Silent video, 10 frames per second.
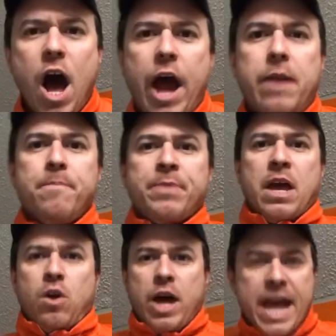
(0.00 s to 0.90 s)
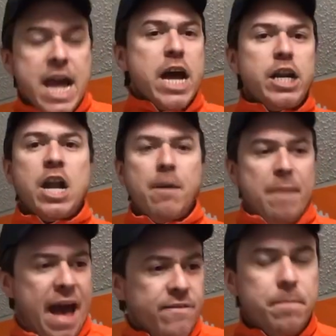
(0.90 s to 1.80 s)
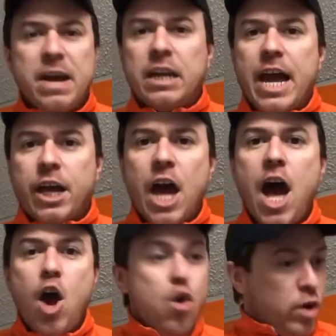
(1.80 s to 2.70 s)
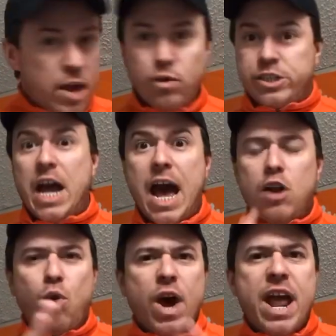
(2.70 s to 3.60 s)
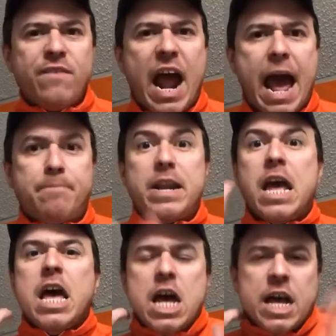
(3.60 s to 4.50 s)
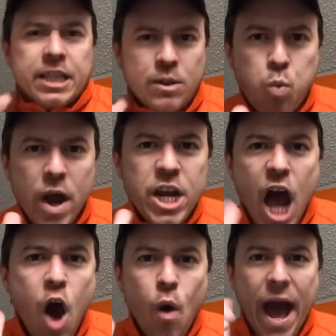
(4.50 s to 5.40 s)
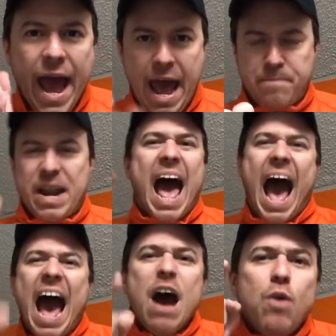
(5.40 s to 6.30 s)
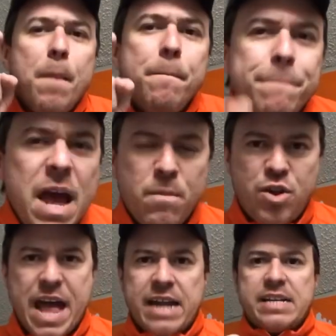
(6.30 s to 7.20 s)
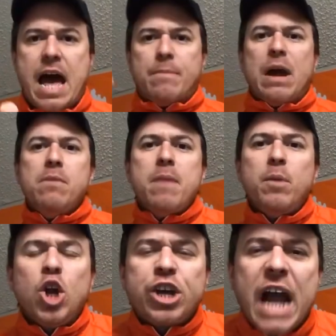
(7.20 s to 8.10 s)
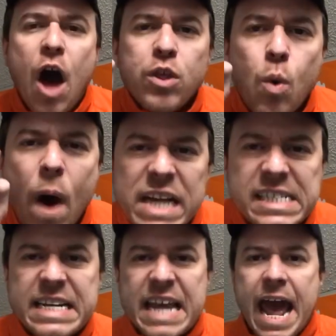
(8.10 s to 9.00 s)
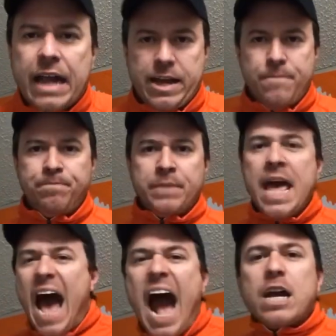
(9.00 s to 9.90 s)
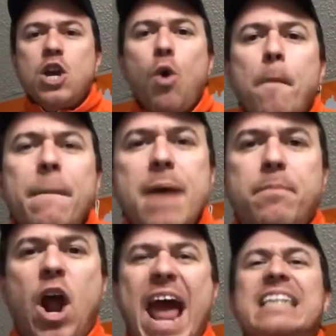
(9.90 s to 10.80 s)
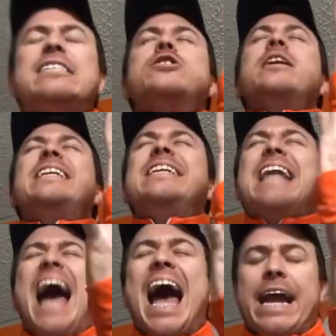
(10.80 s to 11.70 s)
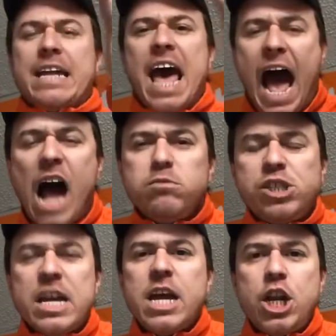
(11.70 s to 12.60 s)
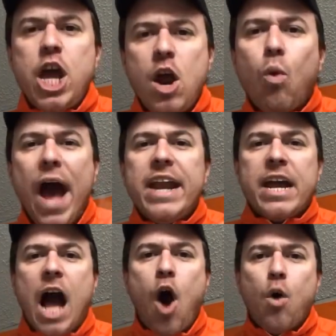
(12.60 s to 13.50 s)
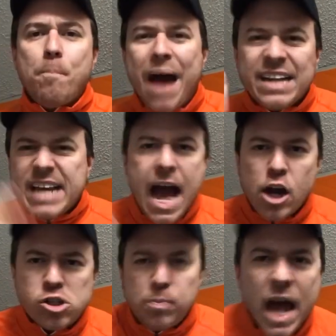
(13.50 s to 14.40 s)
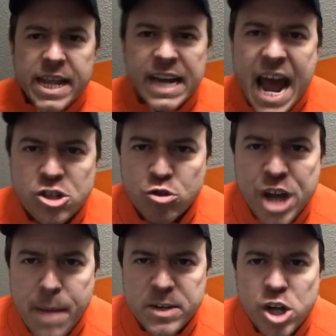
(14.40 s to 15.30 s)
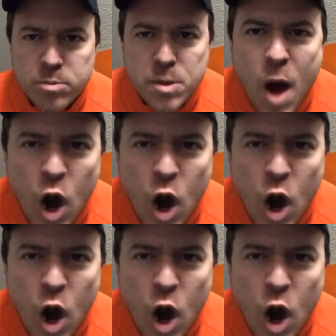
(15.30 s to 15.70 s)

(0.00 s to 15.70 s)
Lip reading: He ended up having to be let go, or he resigned, or whatever happened. We know what happened. I remember that time. I remember looking at all the wasted talent. I can remember. And tonight, I'm sitting here waiting on my Tigers to play the national championship tomorrow night.